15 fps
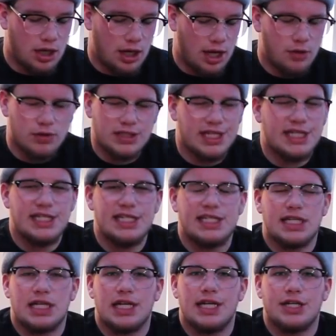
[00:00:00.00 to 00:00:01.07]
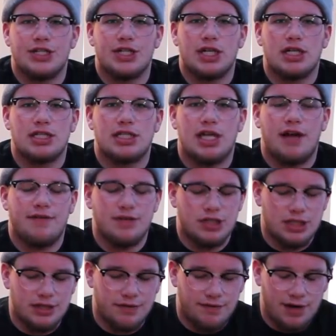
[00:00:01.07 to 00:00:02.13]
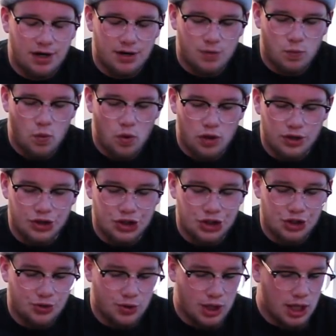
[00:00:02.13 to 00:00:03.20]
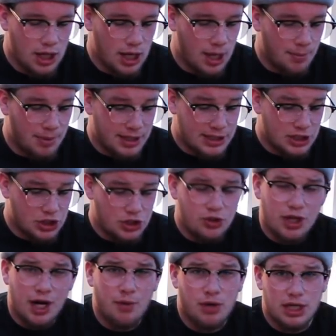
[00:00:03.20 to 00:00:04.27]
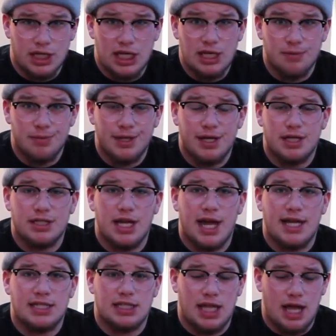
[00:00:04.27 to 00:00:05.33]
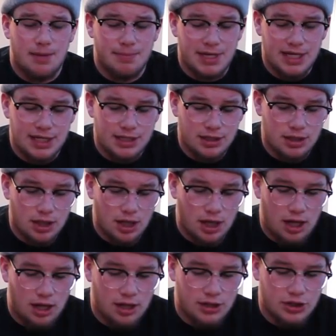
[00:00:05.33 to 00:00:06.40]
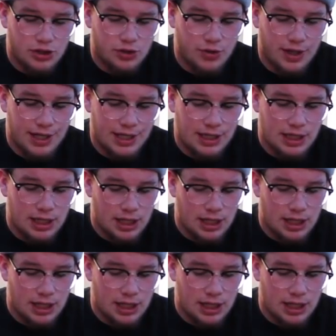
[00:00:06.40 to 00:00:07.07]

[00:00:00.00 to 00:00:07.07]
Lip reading: I don't want to say decent condition because it's obviously a very worn shoe, but it's a shoe that I want to keep because it has a lot of meaning to it.